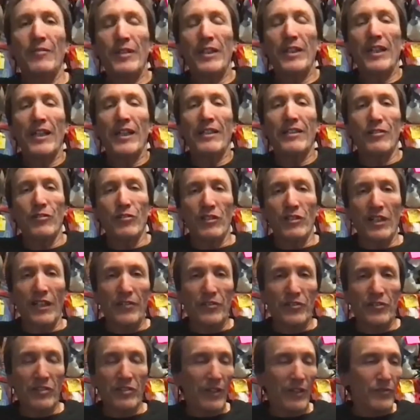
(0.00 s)
mean, I do enough
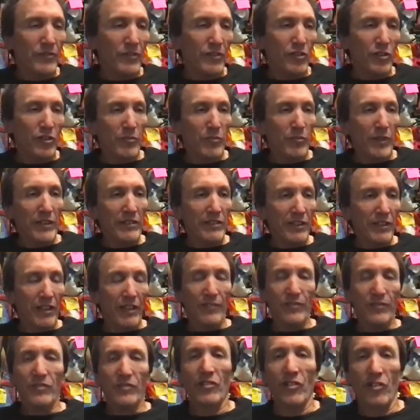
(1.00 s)
stuff to hurt
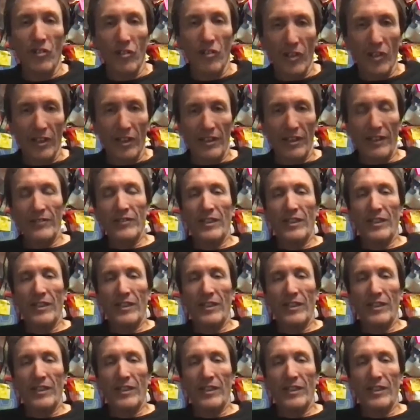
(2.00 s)
myself, so I've